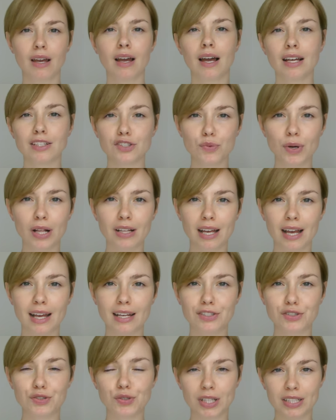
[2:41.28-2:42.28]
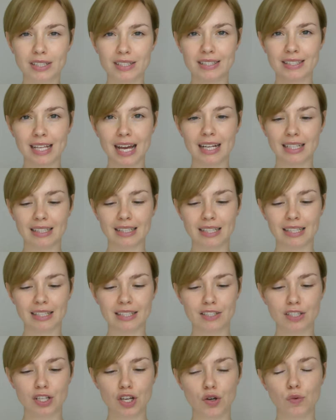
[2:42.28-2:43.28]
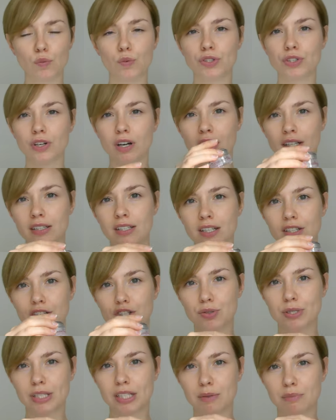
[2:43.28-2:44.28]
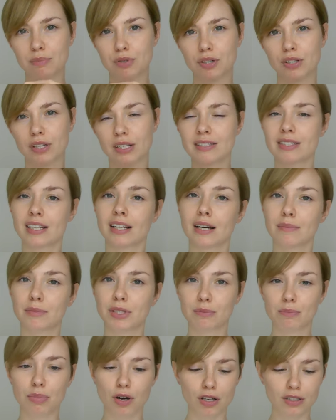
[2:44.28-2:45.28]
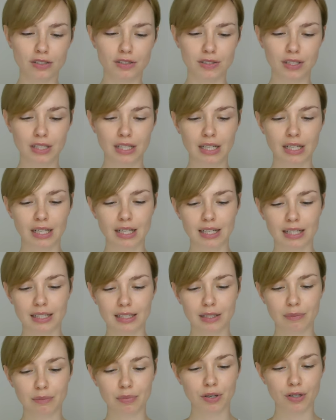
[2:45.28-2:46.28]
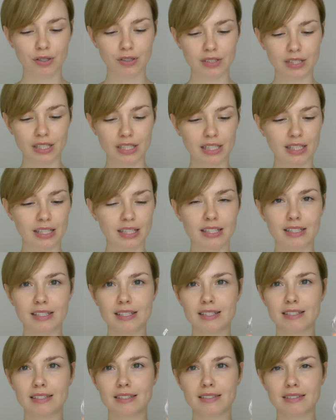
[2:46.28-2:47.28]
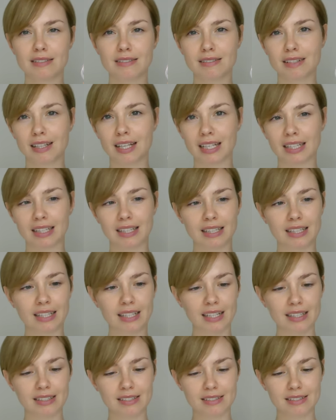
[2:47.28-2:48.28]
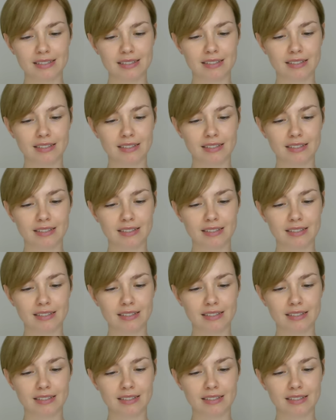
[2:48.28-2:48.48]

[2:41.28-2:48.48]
as well as you can stack this with your other Trinny products that come in a pot. The pot is like this.